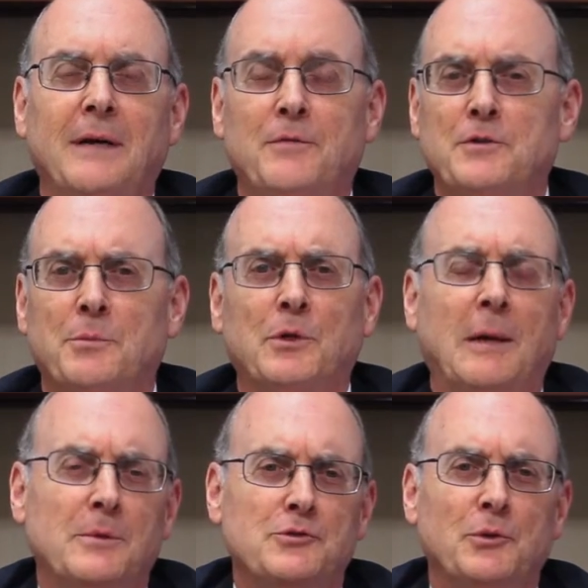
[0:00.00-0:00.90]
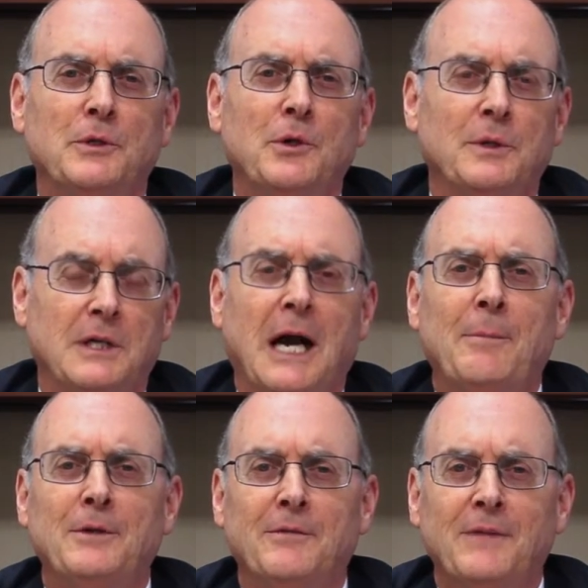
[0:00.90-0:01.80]
If there's a promissory note, a
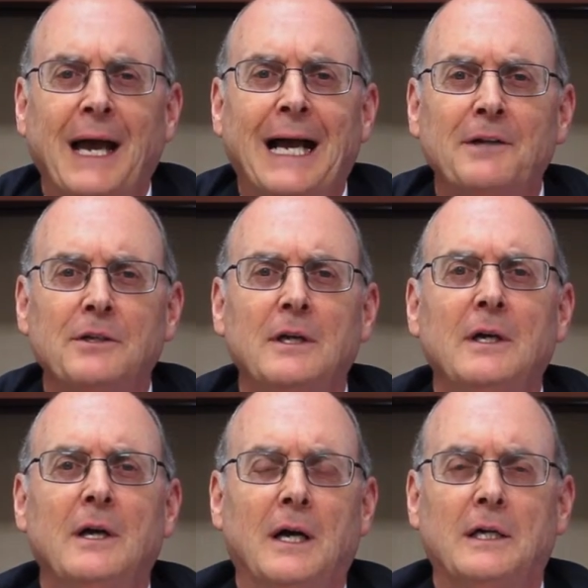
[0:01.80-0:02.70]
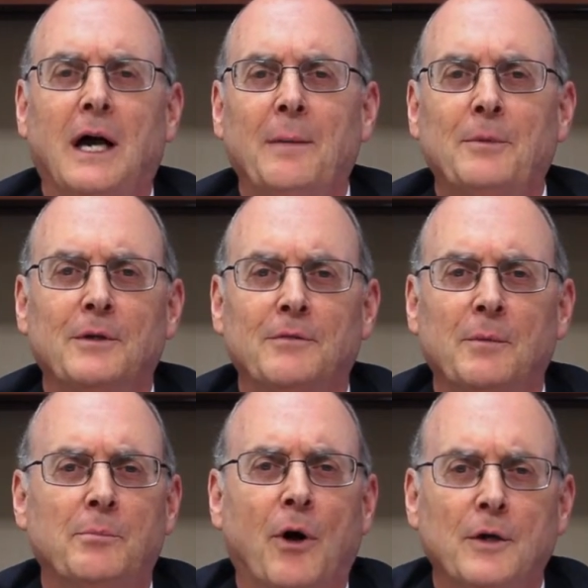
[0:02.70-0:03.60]
copy of that, a copy of
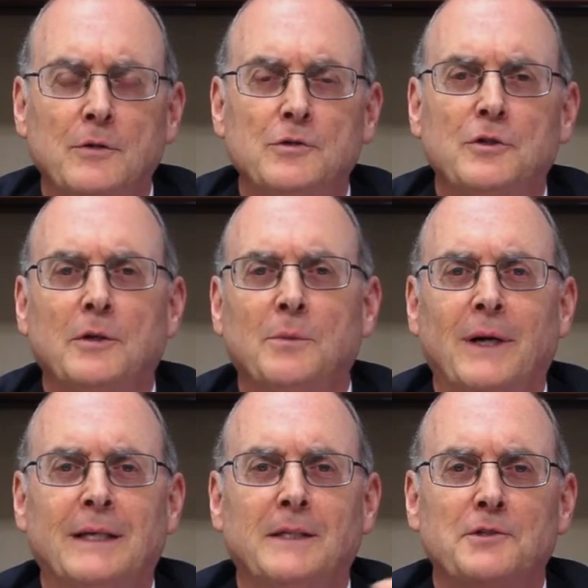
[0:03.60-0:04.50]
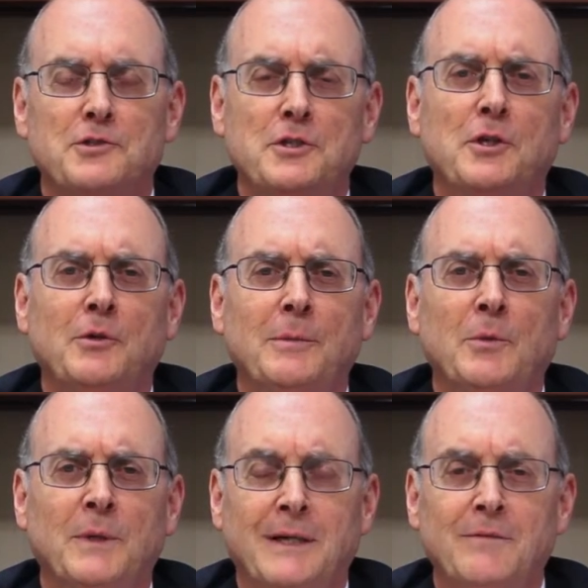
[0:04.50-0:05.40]
the partnership or LLC
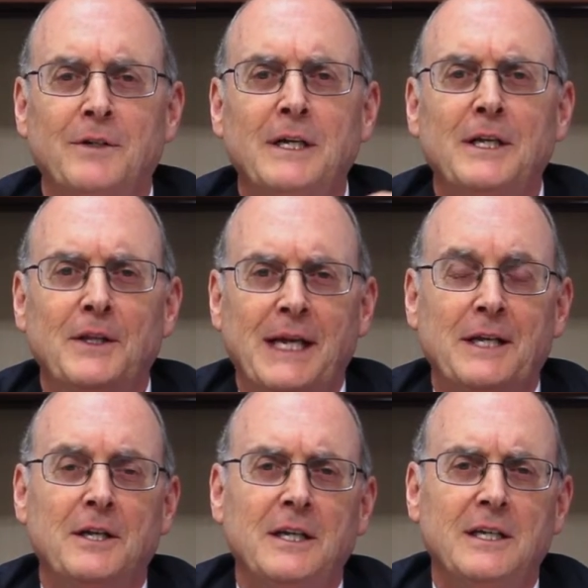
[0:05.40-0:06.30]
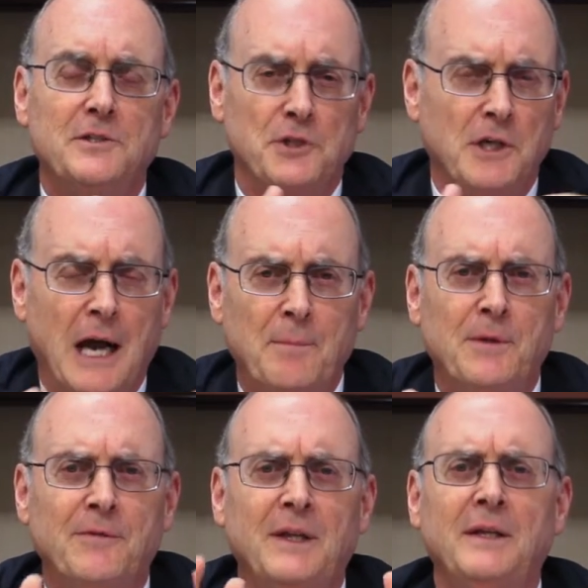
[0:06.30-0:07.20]
agreement, whatever the entity is, a
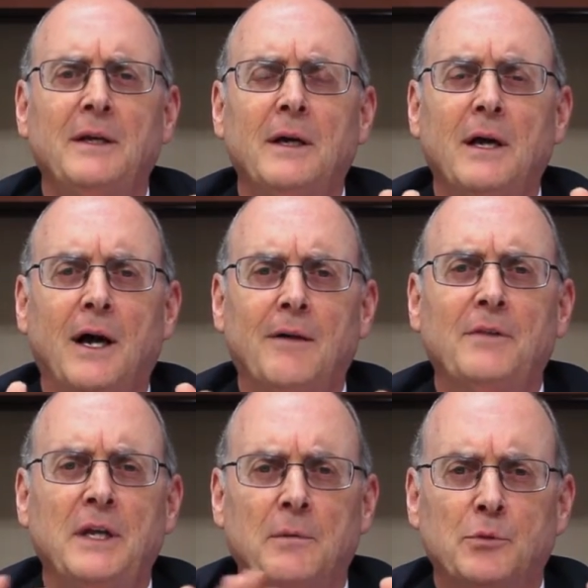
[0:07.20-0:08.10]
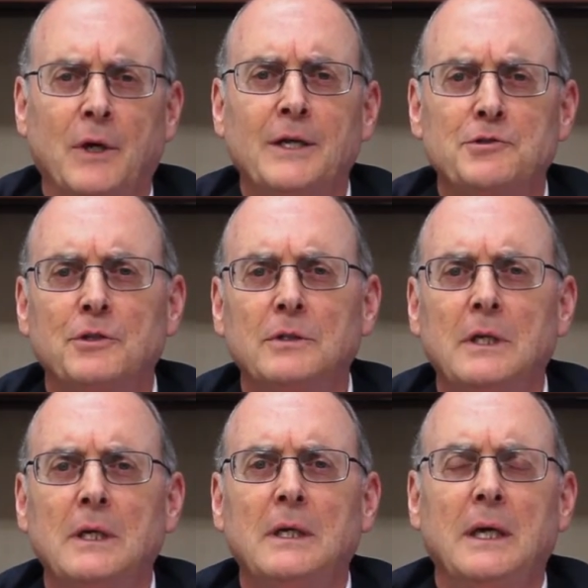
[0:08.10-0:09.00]
copy of the appraisal.
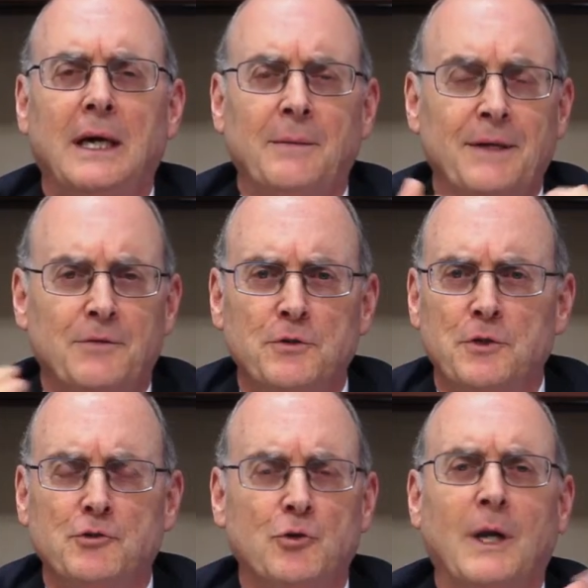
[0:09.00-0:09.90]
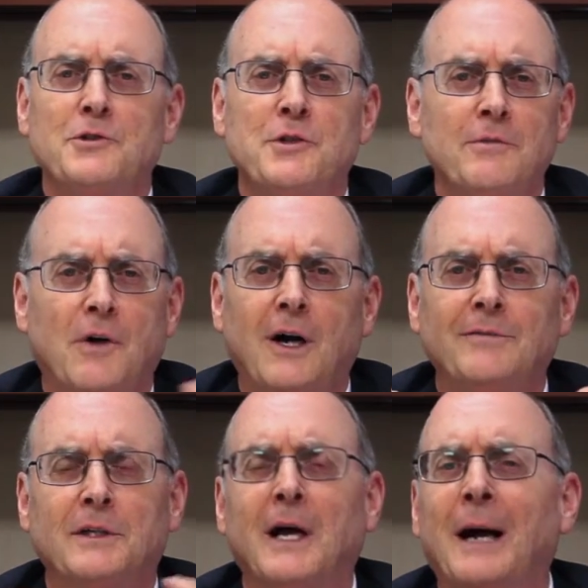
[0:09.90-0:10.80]
If there's a trust
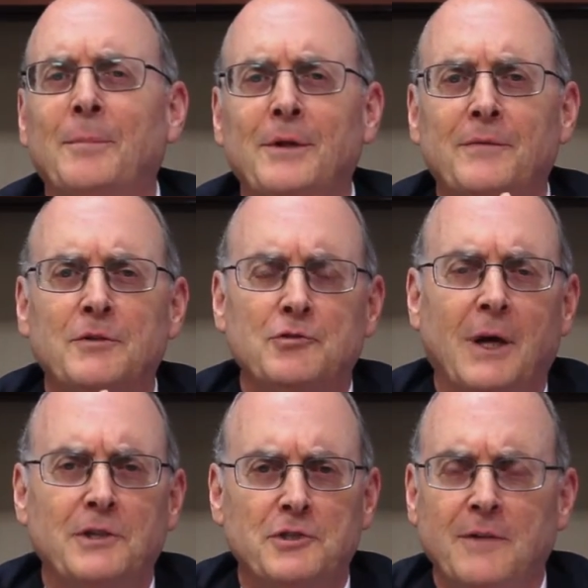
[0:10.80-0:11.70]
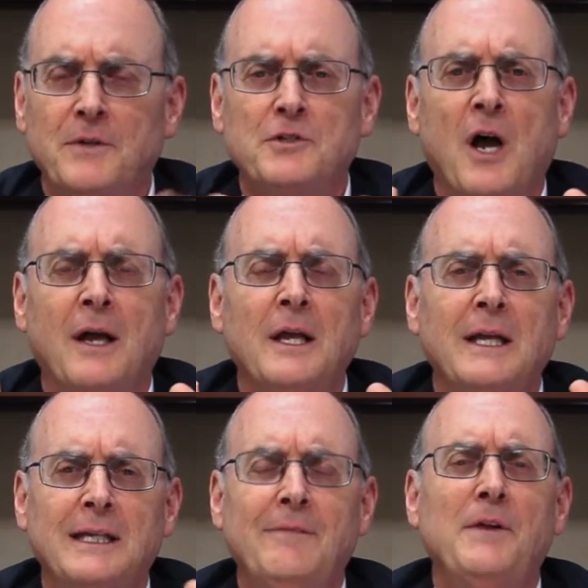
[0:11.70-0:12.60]
involved, a copy of the trust. Give the
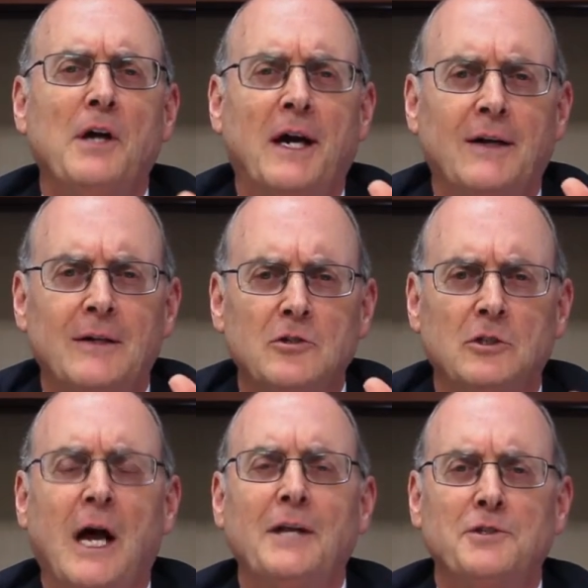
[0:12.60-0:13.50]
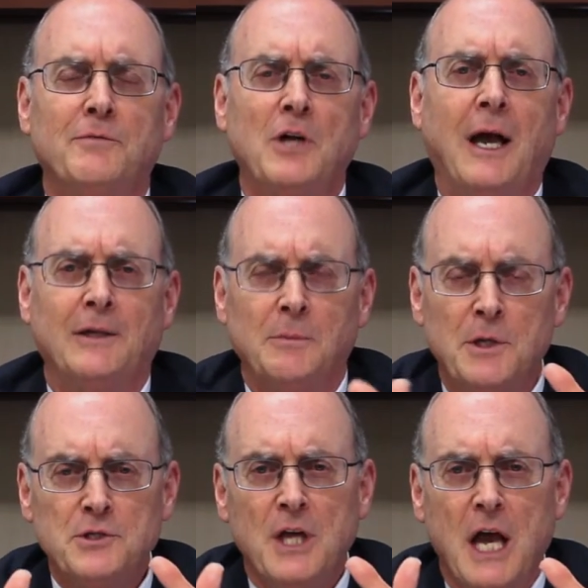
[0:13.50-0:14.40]
IRS lots of
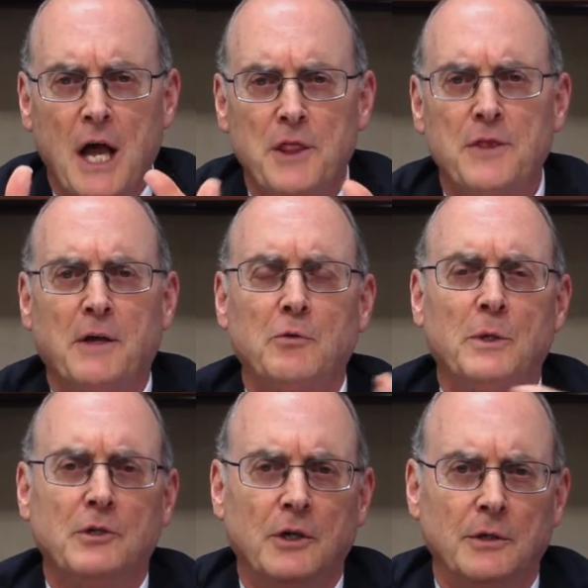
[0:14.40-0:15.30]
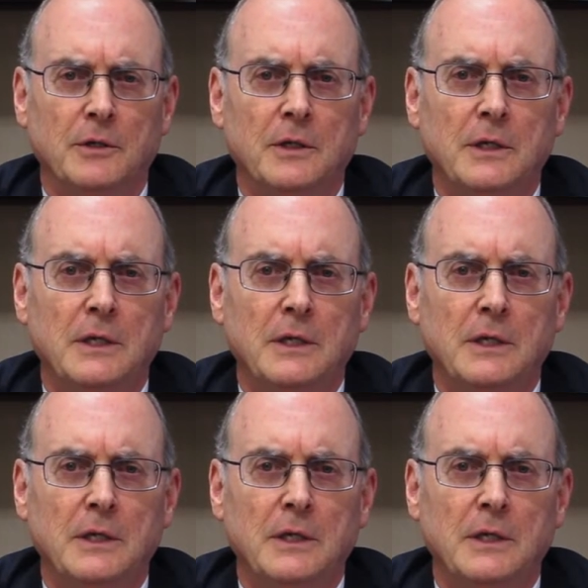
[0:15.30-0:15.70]
documents, a thick return.